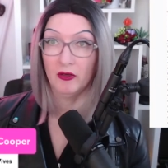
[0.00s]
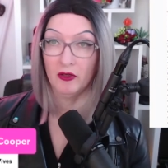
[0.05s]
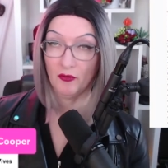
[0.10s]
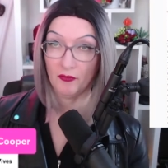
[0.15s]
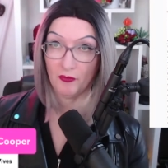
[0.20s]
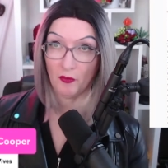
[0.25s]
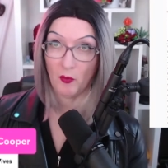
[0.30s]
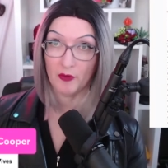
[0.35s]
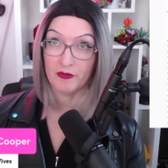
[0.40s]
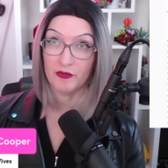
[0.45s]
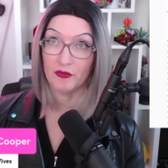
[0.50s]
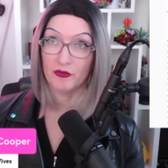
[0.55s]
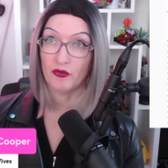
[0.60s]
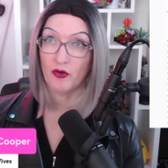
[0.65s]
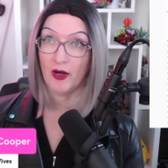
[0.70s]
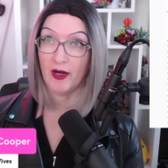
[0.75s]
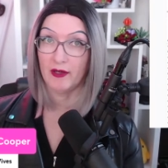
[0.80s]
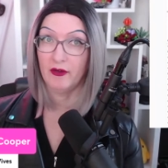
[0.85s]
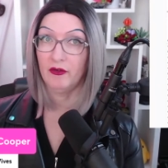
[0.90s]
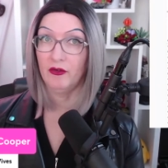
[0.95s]
for what you're
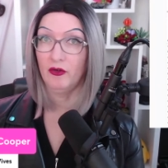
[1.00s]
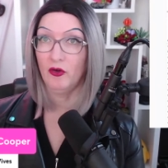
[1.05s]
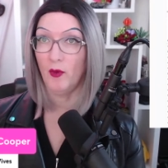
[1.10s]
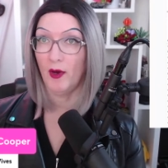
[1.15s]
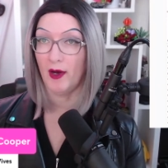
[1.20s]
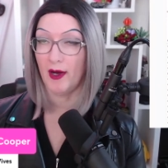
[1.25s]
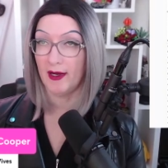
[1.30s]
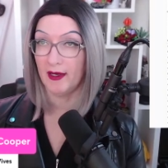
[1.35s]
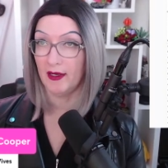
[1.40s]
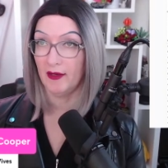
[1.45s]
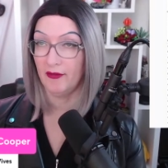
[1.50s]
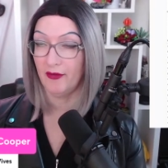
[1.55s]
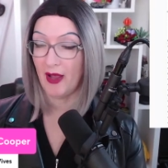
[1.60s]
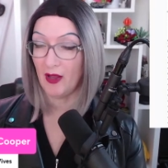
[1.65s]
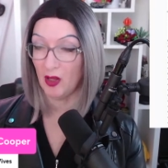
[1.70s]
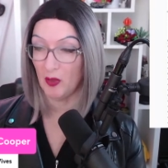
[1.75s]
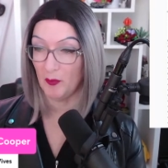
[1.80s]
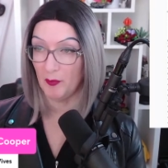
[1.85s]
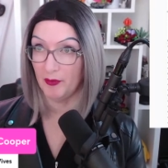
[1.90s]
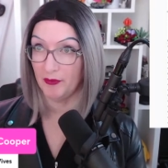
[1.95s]
trying to do, what kind of
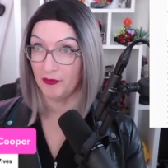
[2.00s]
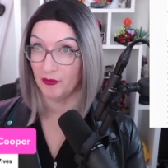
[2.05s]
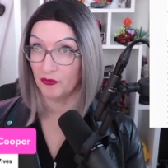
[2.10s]
elements